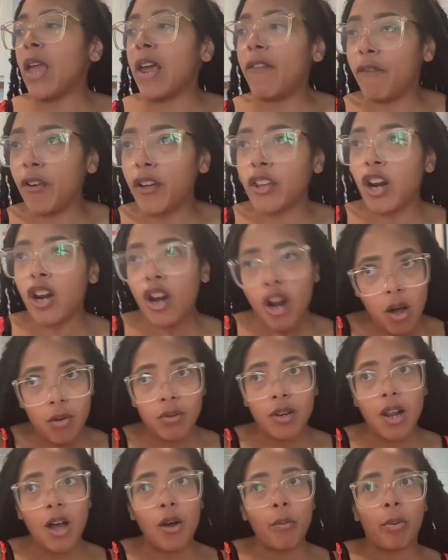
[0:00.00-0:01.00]
And for the
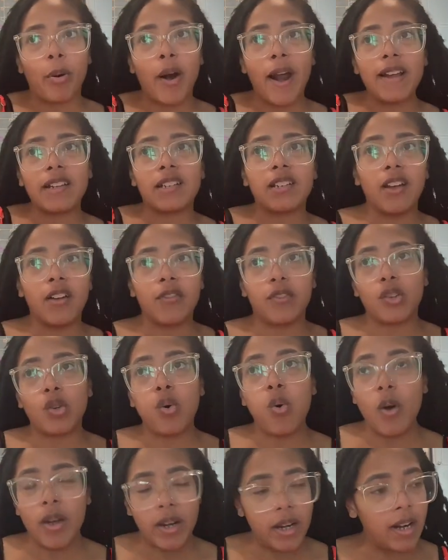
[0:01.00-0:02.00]
low, low price of
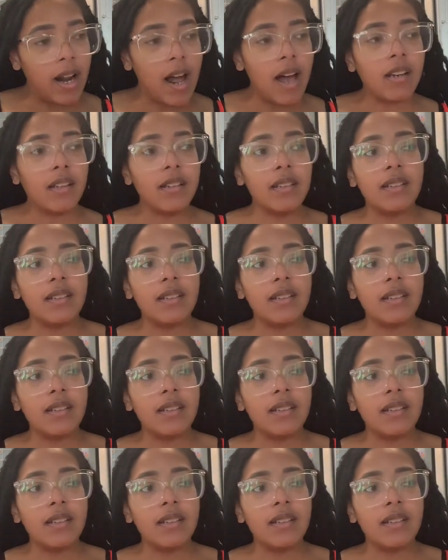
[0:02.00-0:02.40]
$20,